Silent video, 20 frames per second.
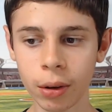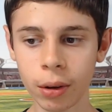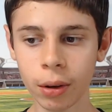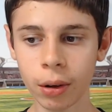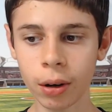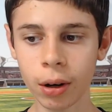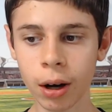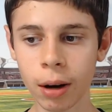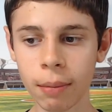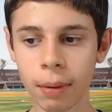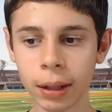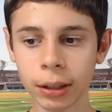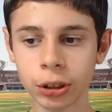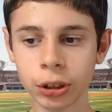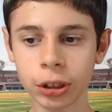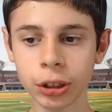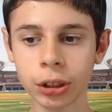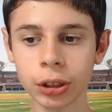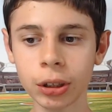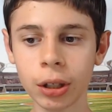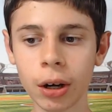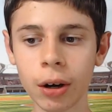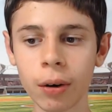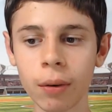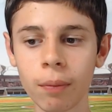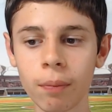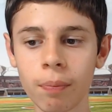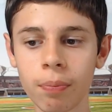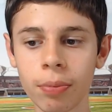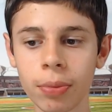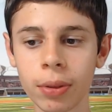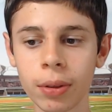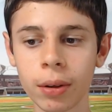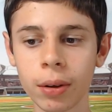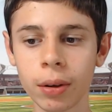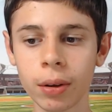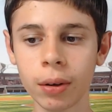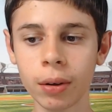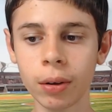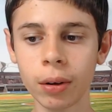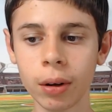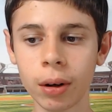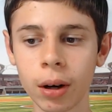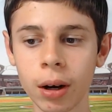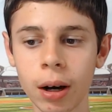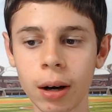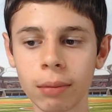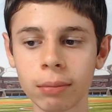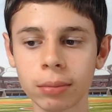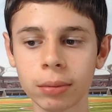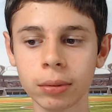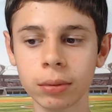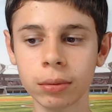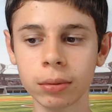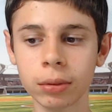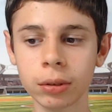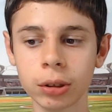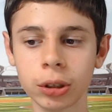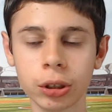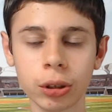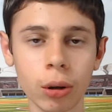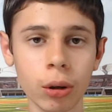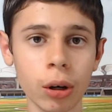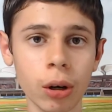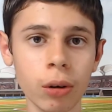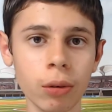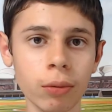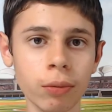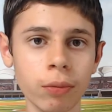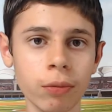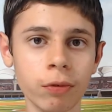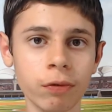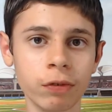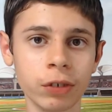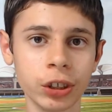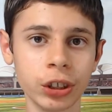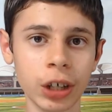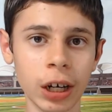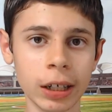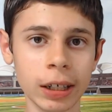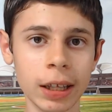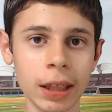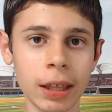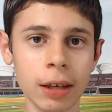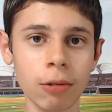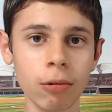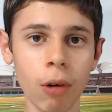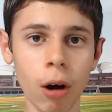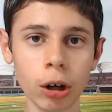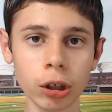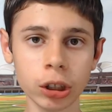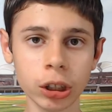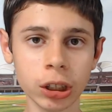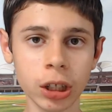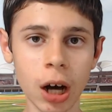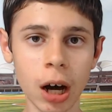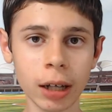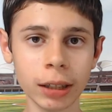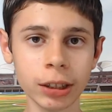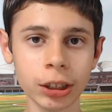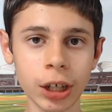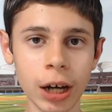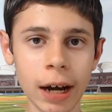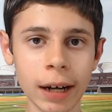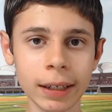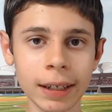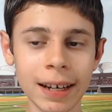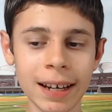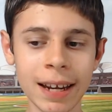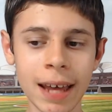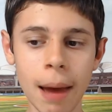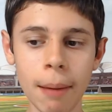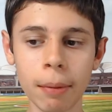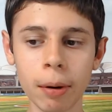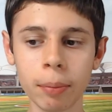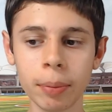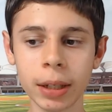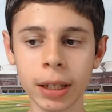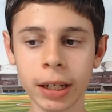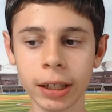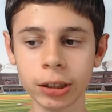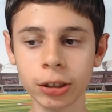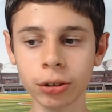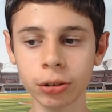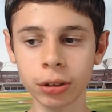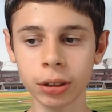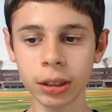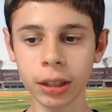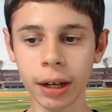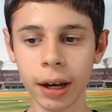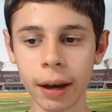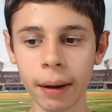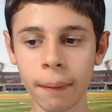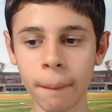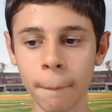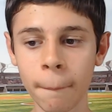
And just so you know, Soto rejected the largest contract in MLB history today.